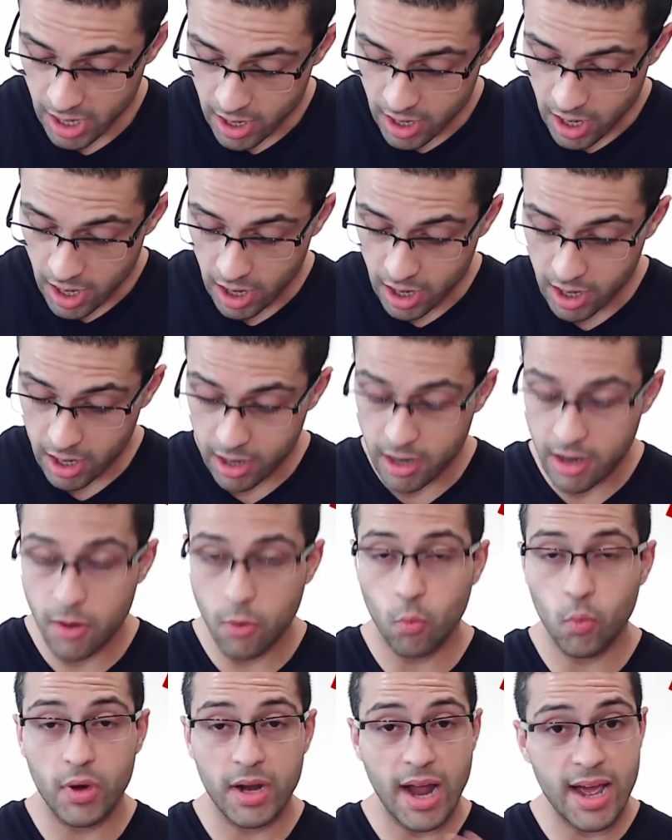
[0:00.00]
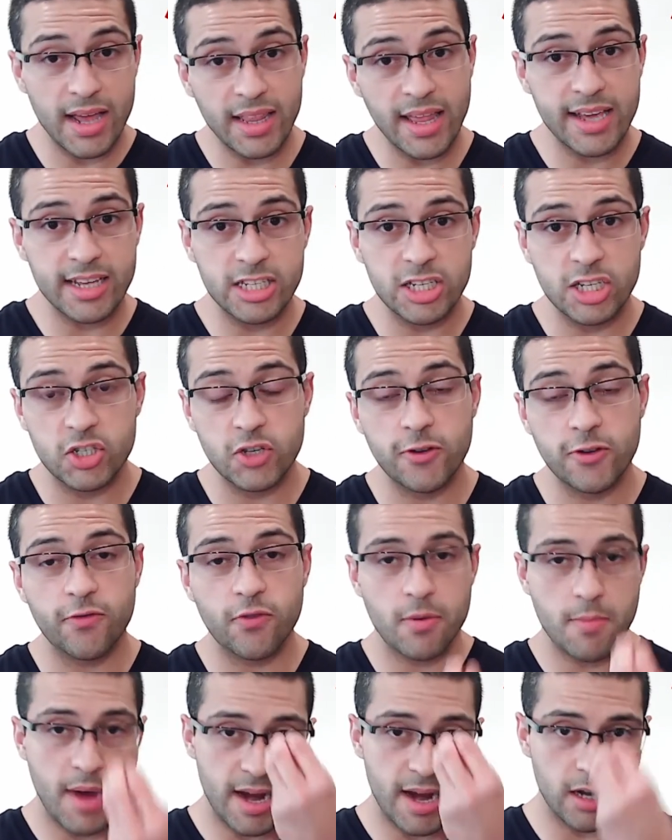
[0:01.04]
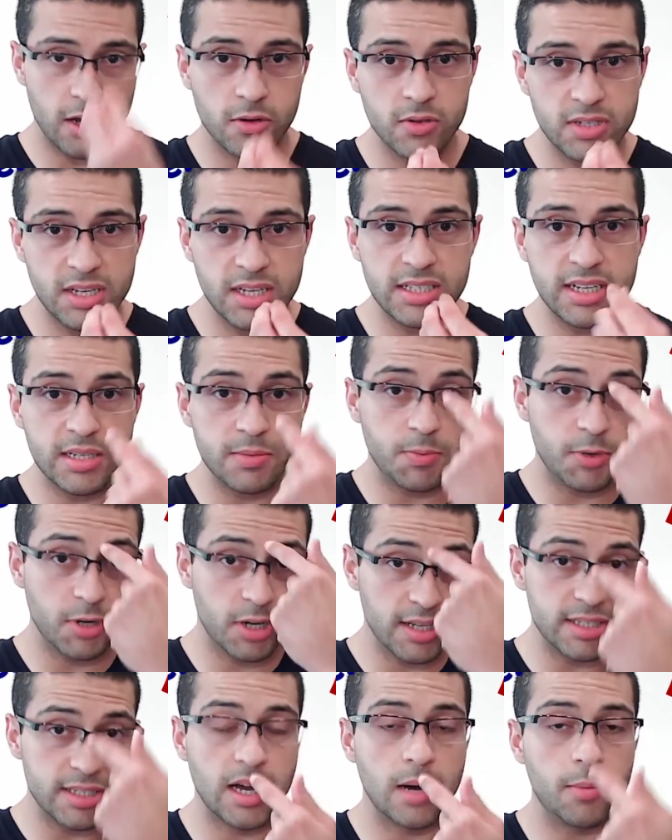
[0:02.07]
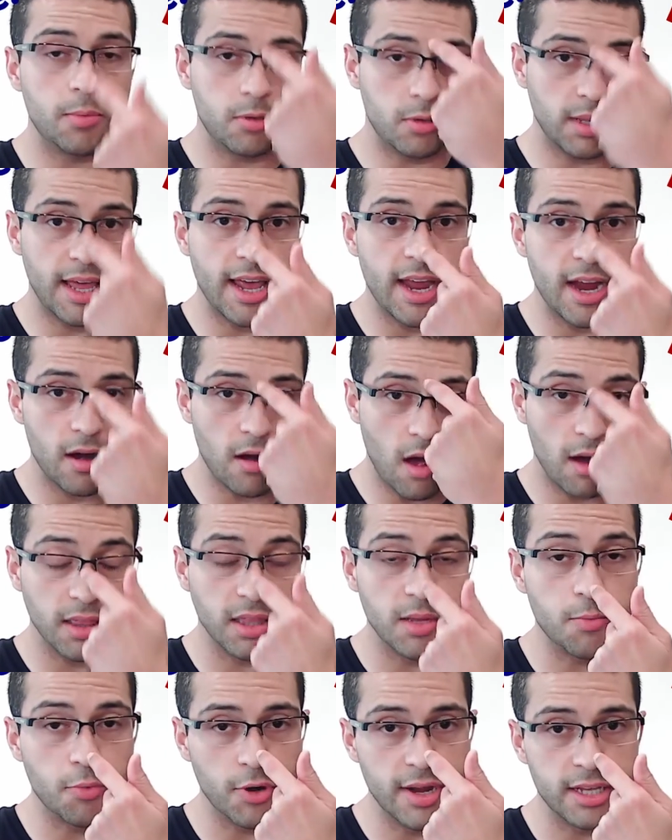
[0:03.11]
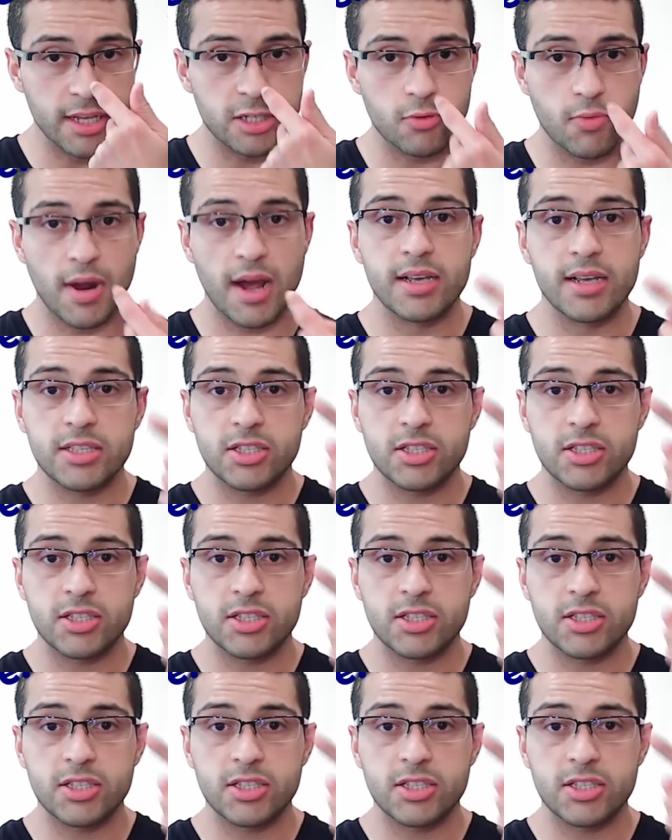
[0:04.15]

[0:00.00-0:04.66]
What I like to do for my noses is put a double layer on the bridge, right?